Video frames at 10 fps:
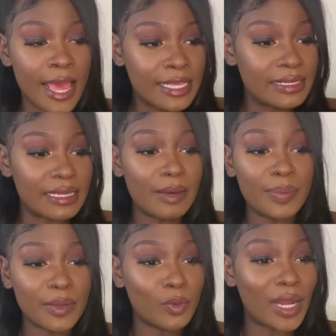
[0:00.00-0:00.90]
Some
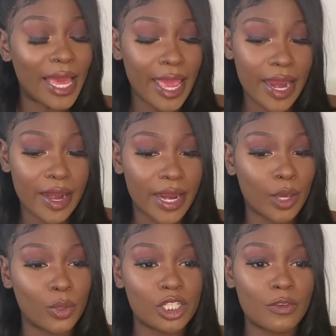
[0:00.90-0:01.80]
people like
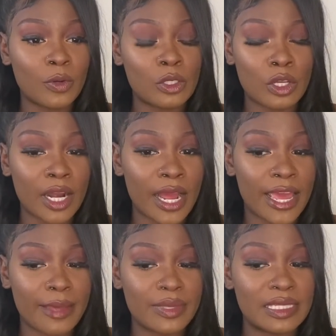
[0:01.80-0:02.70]
Ari, when she first started her
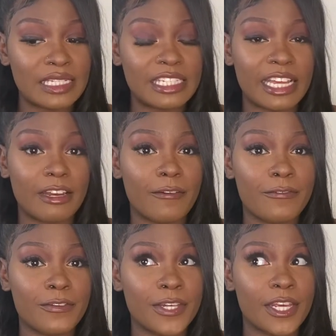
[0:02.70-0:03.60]
hair business, she said the,
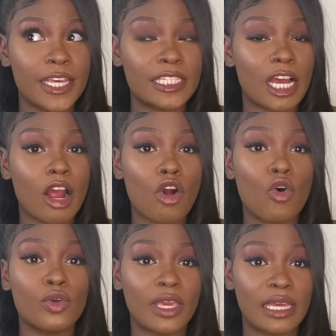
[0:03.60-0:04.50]
it took her a
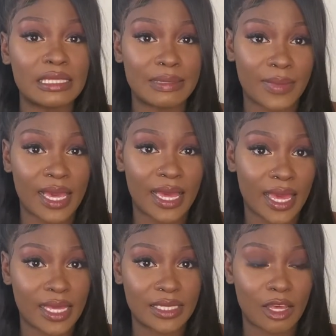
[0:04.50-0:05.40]
whole year to make a
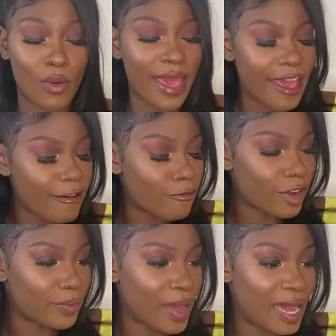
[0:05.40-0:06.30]
hair sale.
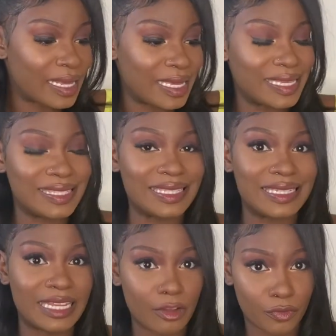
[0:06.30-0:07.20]
Everybody is
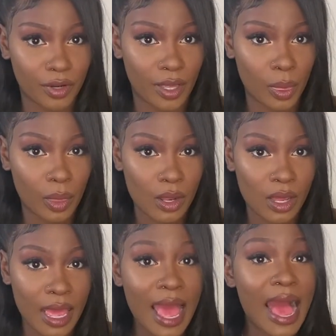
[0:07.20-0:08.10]
different.
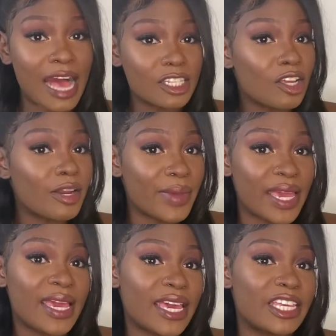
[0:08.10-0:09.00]
I started
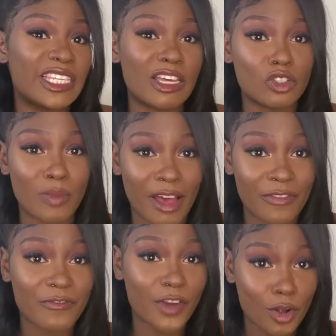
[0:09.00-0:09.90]
making hair sales my
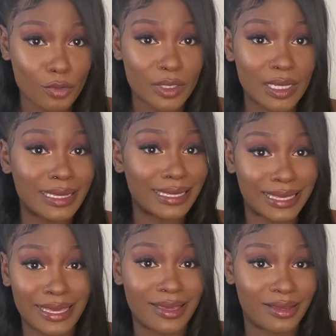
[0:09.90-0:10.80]
first
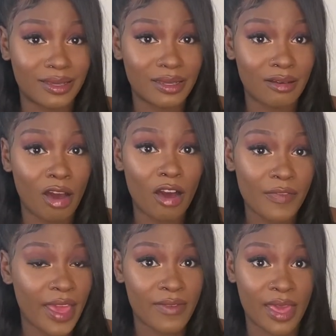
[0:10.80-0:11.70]
year of
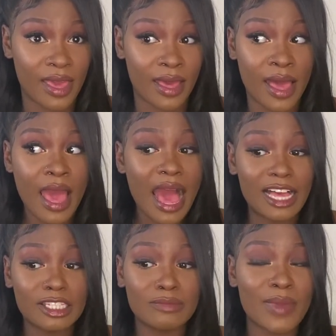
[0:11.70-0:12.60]
having hair.
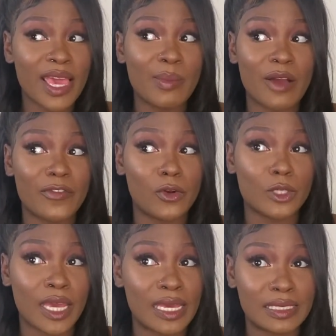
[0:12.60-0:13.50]
I made my
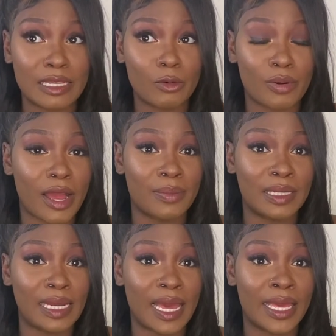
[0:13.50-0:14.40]
first hair sale
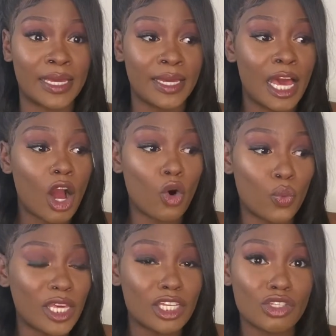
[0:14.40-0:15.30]
probably like a
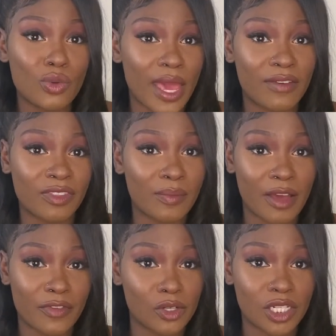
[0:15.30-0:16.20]
week or two after
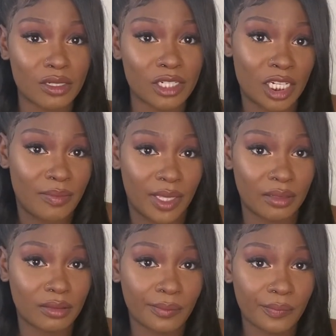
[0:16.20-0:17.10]
my first
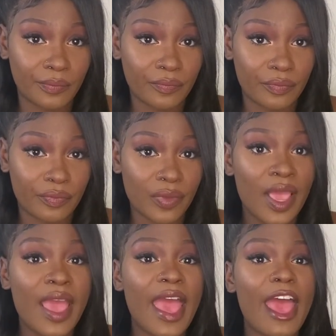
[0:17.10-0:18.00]
shipment.
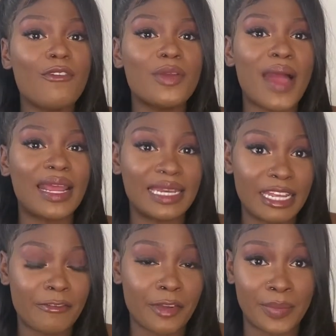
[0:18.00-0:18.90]
Everybody
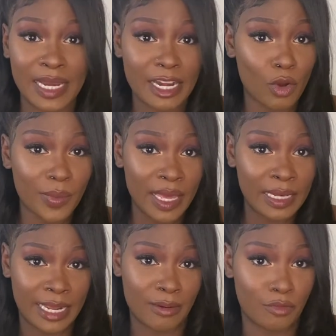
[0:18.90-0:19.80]
different, but that don't
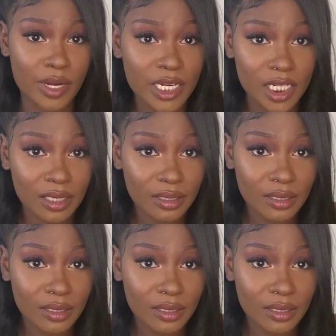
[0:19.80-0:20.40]
mean that I'm rich.